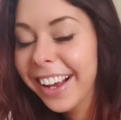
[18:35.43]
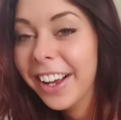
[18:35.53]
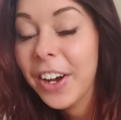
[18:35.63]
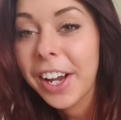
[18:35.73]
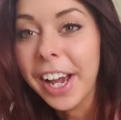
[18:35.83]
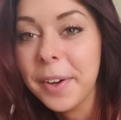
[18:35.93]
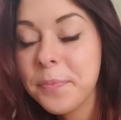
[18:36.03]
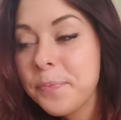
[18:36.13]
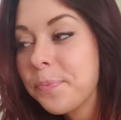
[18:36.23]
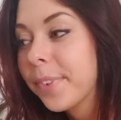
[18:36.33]
Okay,
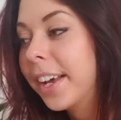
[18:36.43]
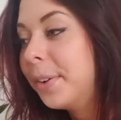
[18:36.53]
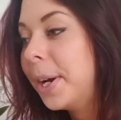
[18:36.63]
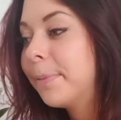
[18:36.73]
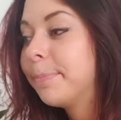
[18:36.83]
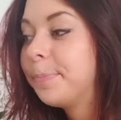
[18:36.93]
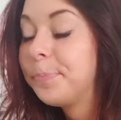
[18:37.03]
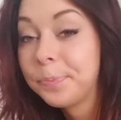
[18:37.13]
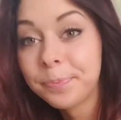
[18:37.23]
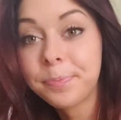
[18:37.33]
anyway.
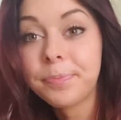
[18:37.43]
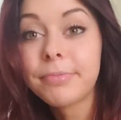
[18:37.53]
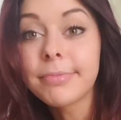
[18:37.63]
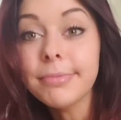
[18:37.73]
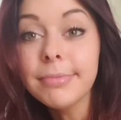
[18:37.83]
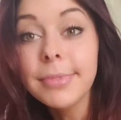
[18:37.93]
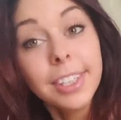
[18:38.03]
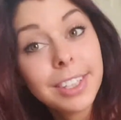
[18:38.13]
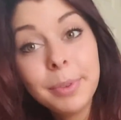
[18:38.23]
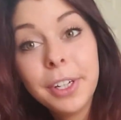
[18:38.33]

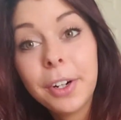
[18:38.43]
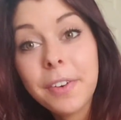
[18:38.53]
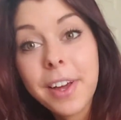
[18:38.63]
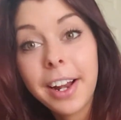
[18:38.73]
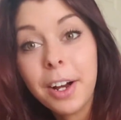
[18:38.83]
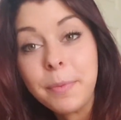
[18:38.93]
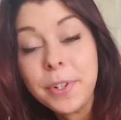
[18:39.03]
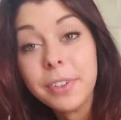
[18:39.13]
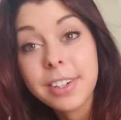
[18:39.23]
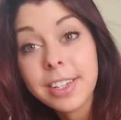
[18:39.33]
Let me know if that helped you
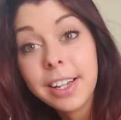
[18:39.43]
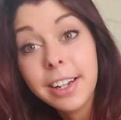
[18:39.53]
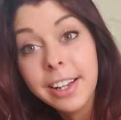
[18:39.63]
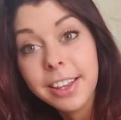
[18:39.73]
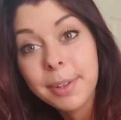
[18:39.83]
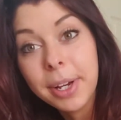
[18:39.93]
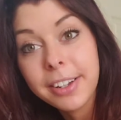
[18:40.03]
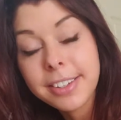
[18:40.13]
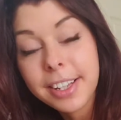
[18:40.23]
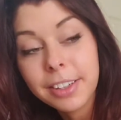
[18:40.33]
understand anything about
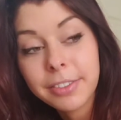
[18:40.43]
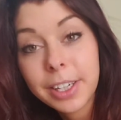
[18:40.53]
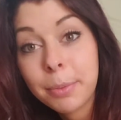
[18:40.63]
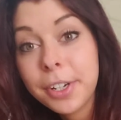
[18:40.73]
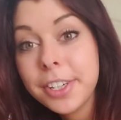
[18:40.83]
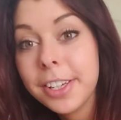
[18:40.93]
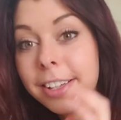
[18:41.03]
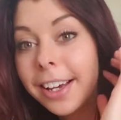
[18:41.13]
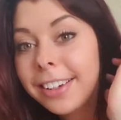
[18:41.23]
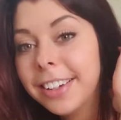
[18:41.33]
yourself. I'd appreciate
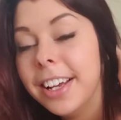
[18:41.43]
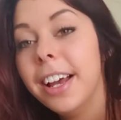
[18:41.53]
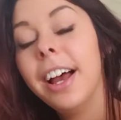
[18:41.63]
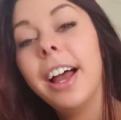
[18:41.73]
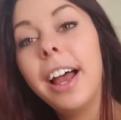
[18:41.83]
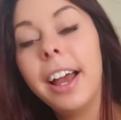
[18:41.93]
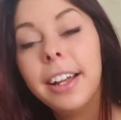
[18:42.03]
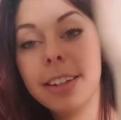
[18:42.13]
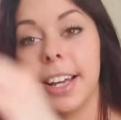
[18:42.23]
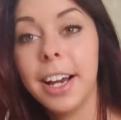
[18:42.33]
that.
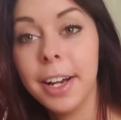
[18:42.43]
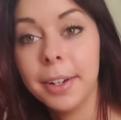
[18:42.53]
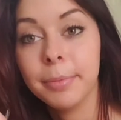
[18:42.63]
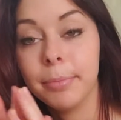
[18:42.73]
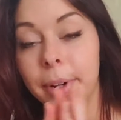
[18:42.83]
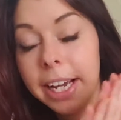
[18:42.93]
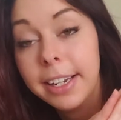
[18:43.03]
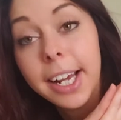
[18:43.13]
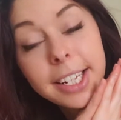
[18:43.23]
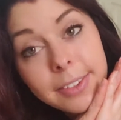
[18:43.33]
And my
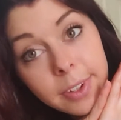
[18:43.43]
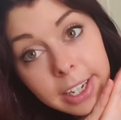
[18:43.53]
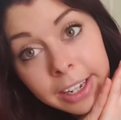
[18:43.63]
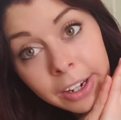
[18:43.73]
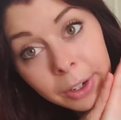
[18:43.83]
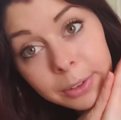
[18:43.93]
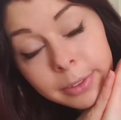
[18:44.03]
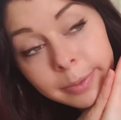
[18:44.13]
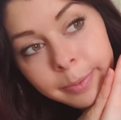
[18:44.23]
next video,